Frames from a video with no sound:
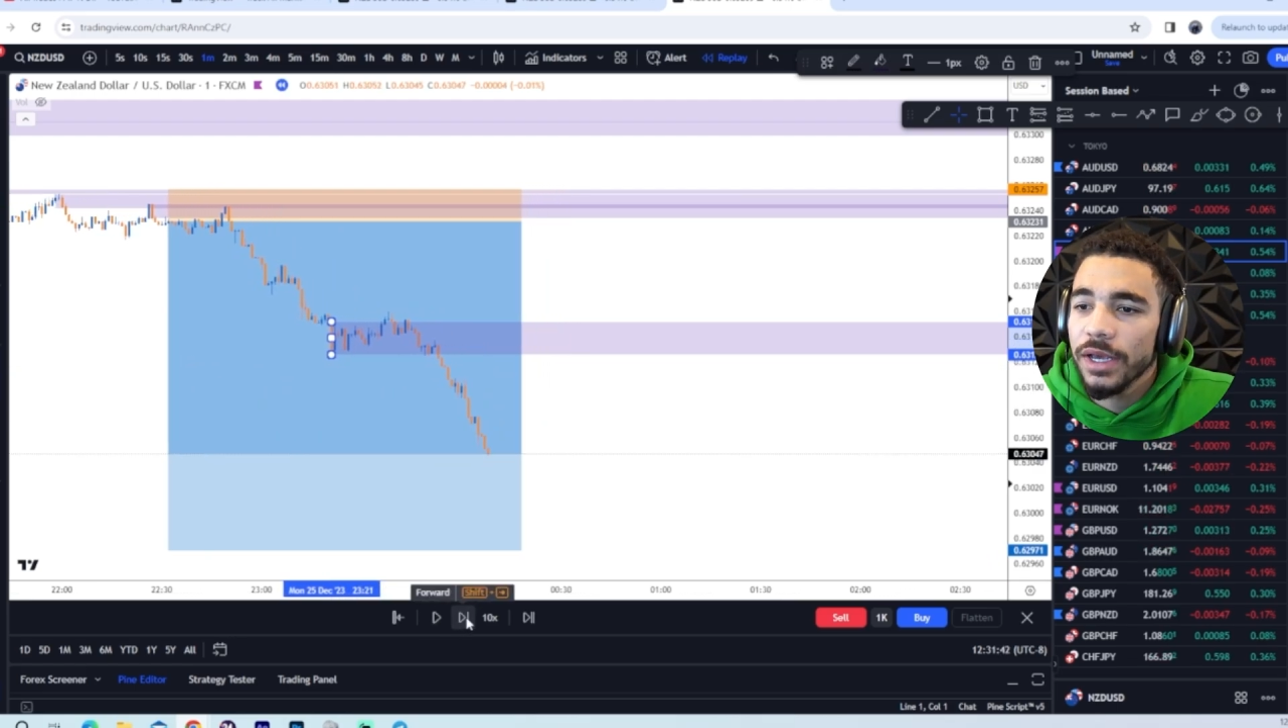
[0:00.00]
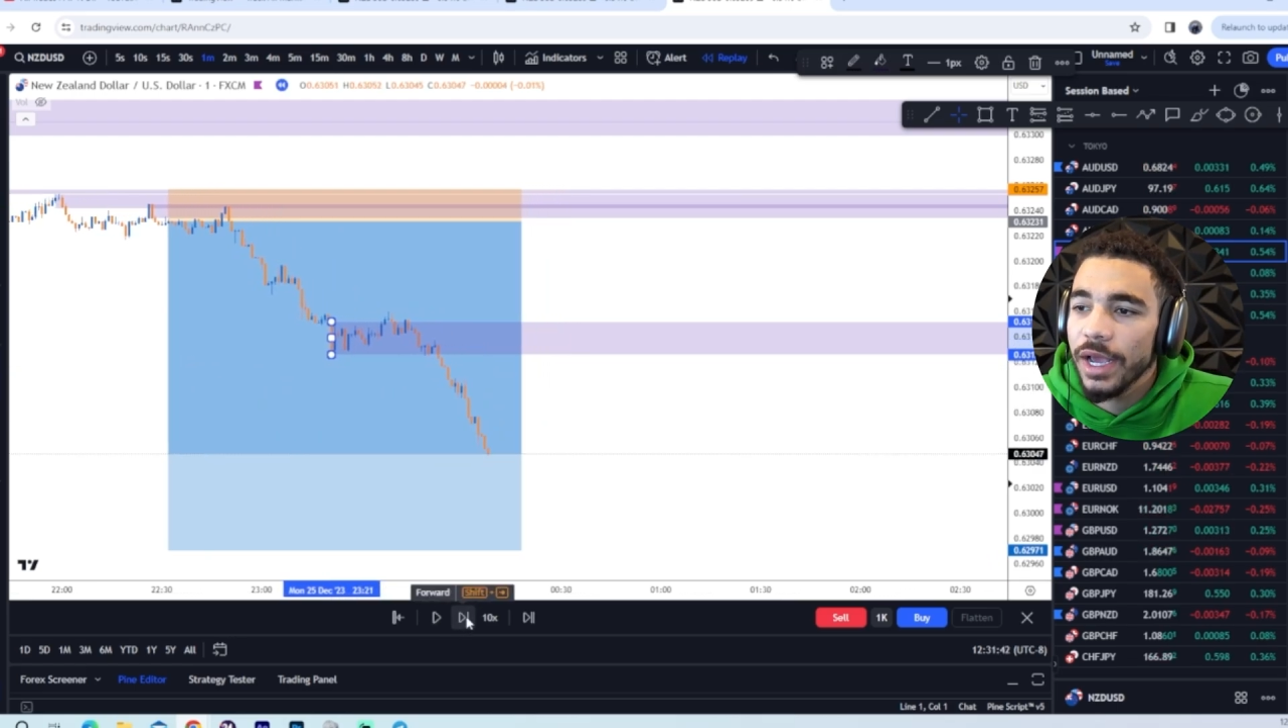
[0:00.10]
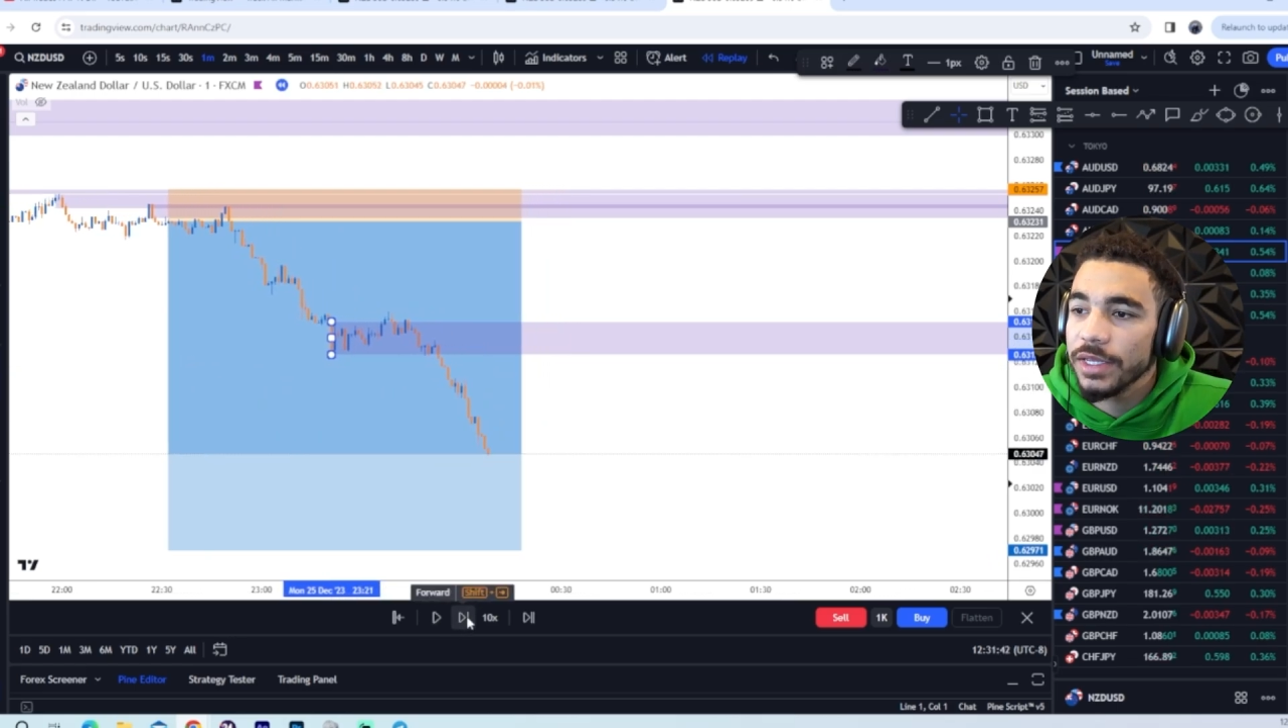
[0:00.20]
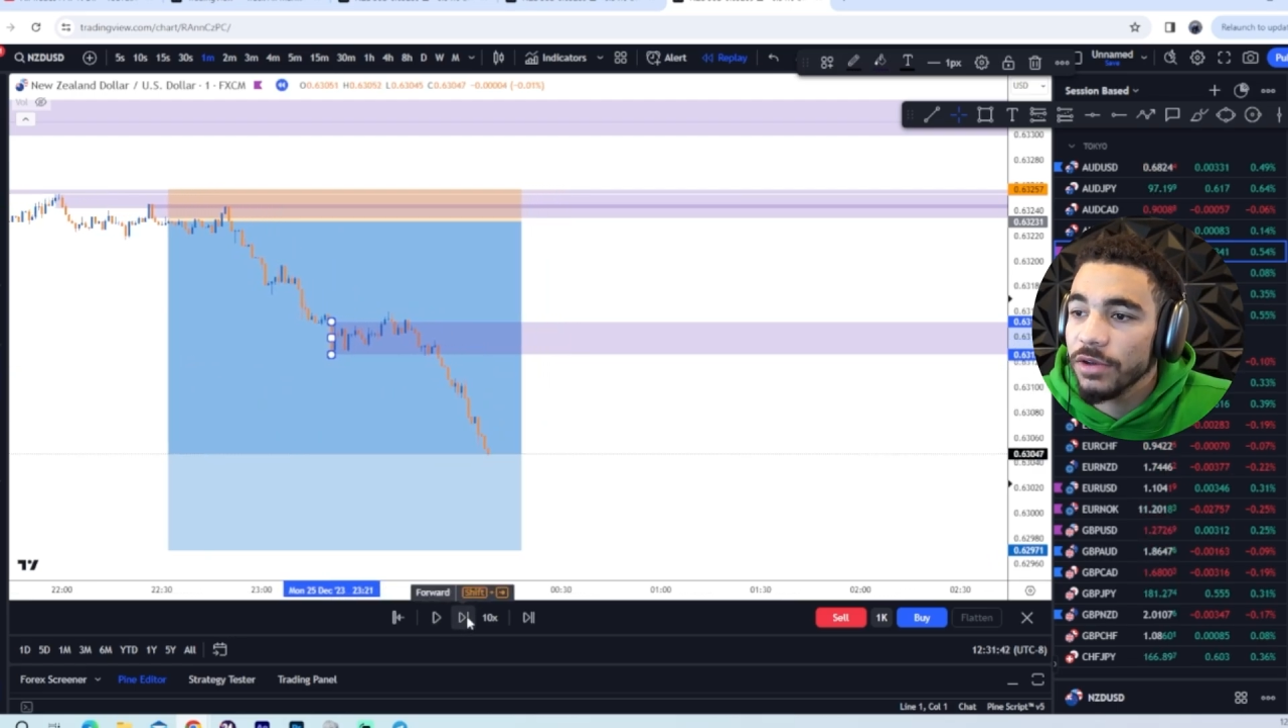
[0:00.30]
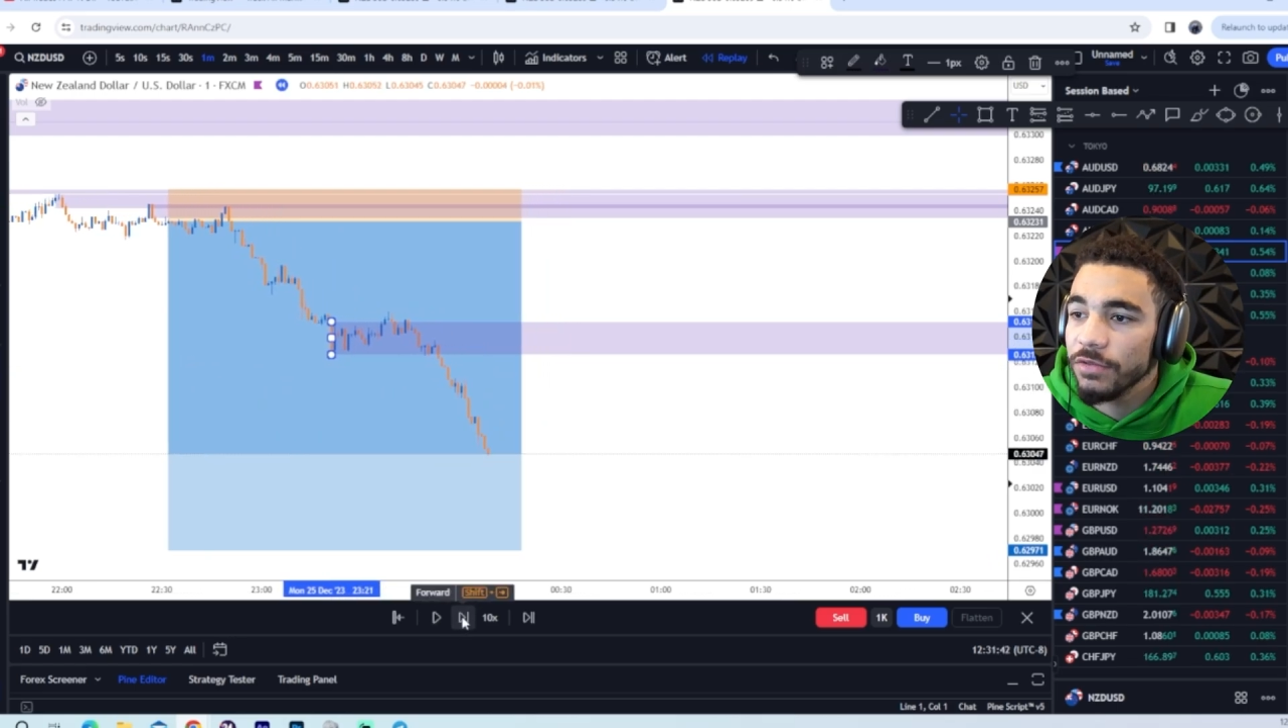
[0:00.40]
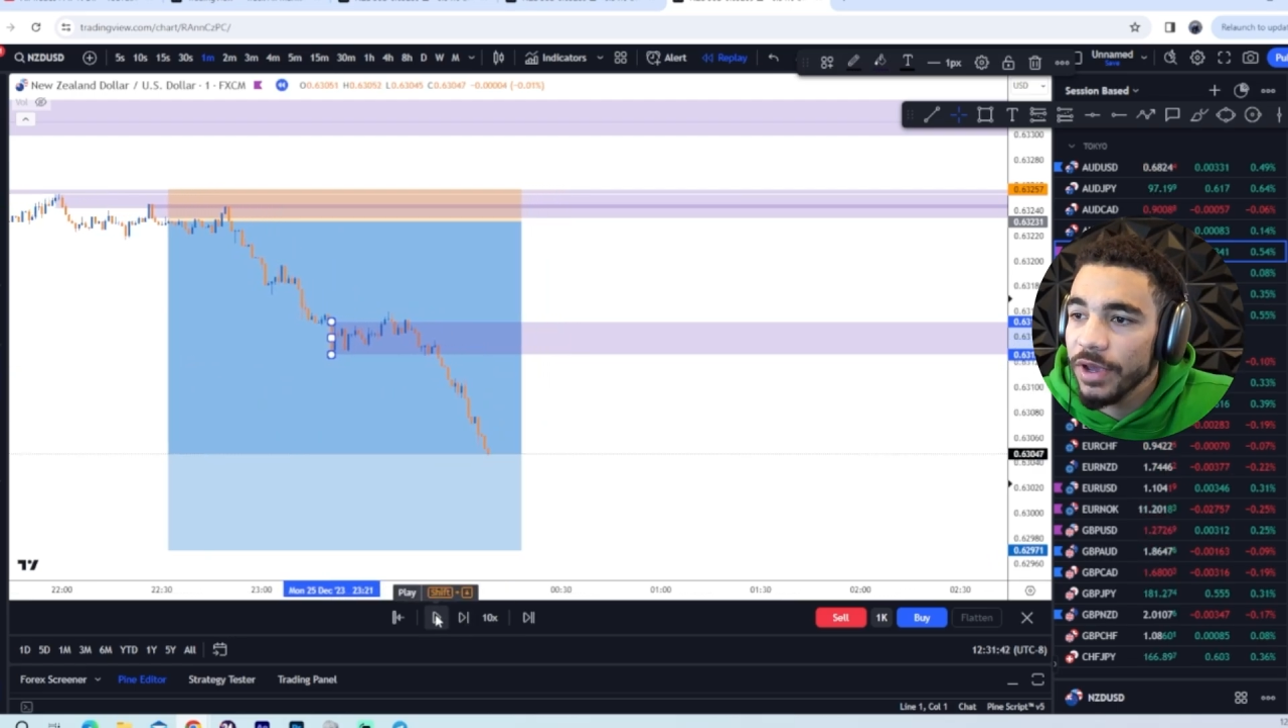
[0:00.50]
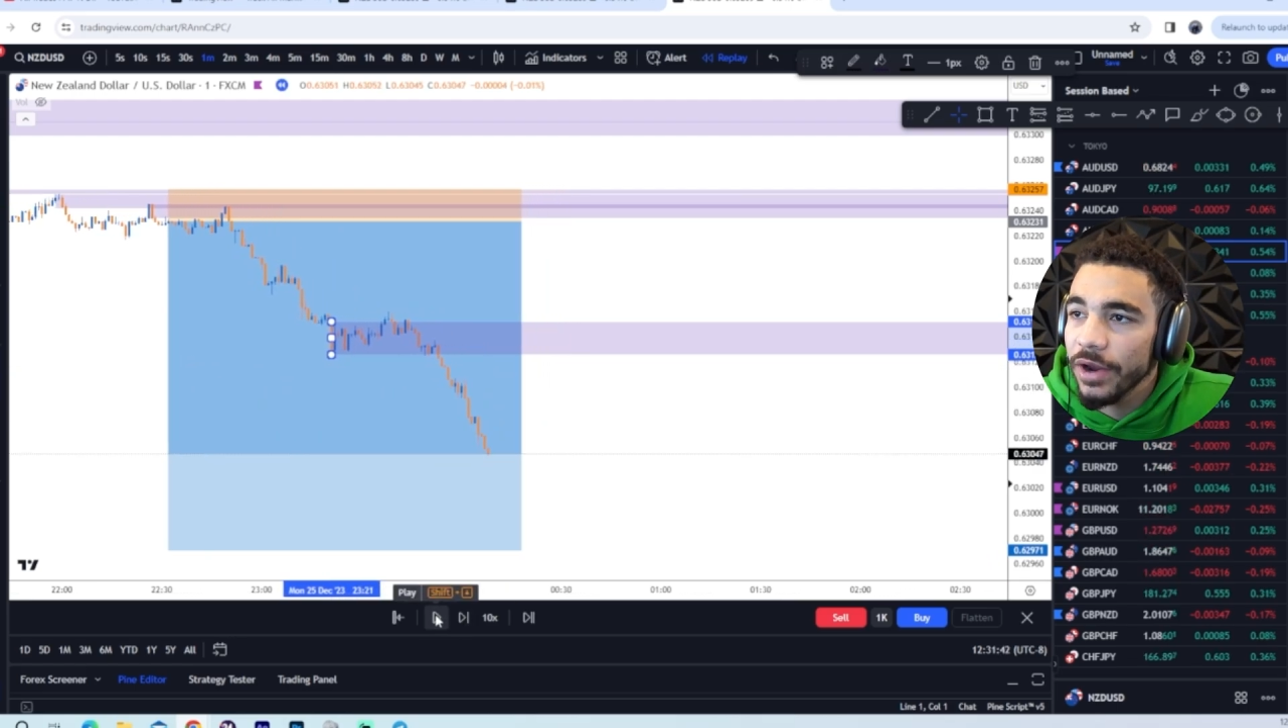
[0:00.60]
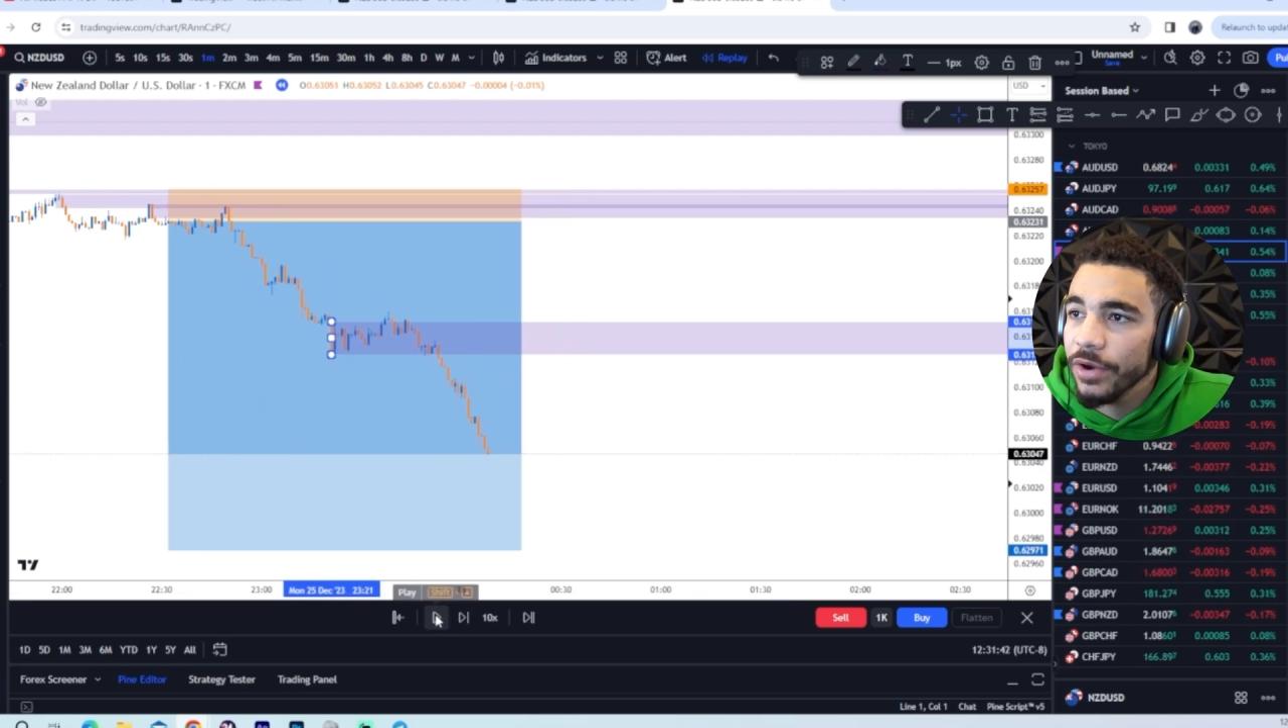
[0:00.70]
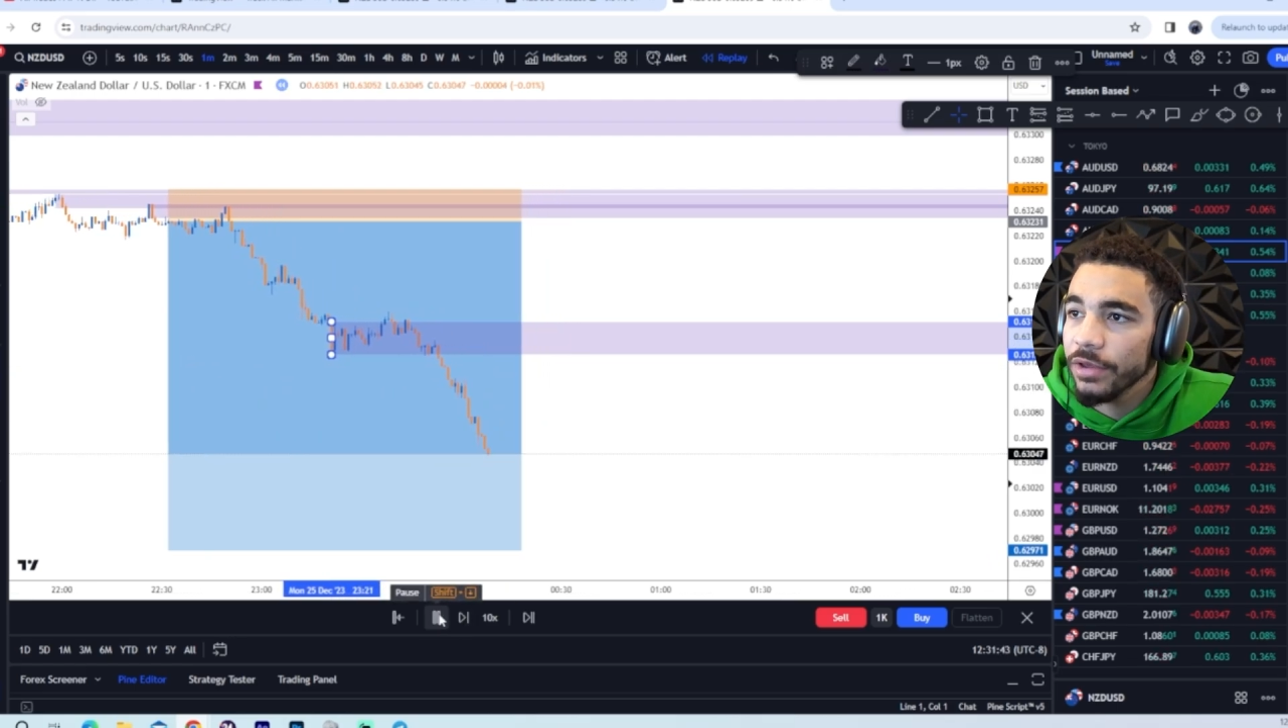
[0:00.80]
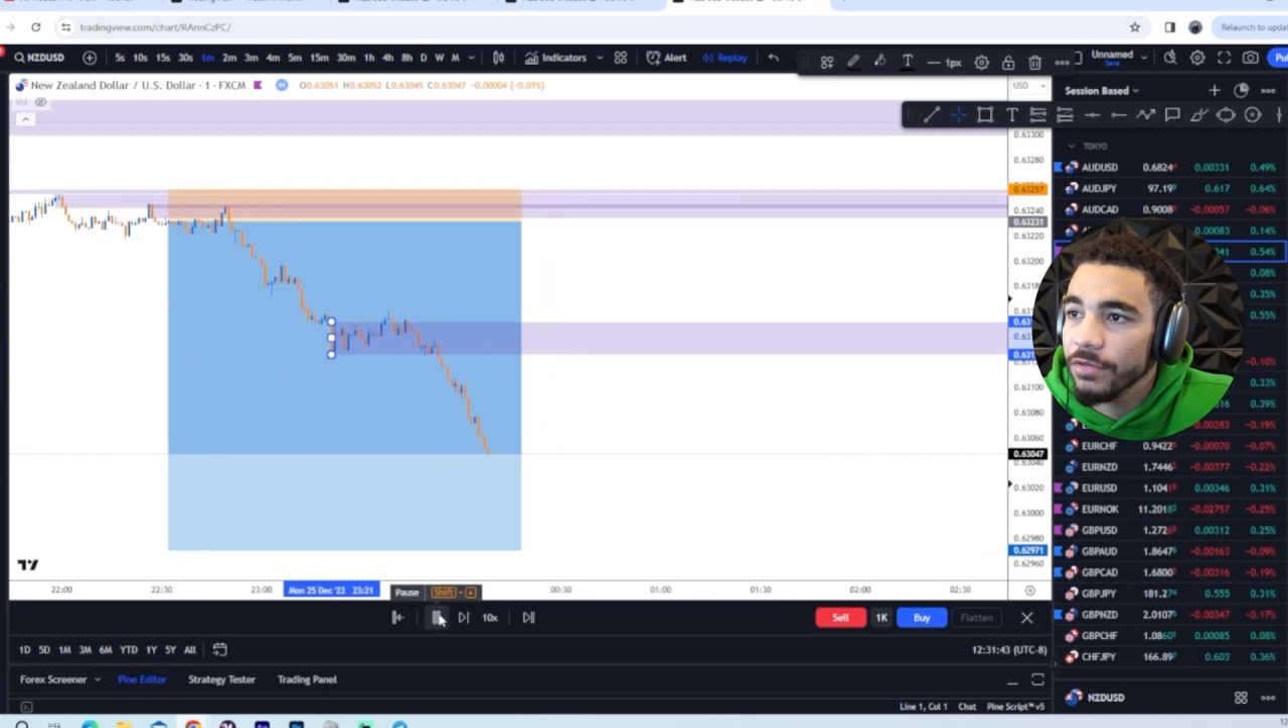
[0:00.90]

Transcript: is a very,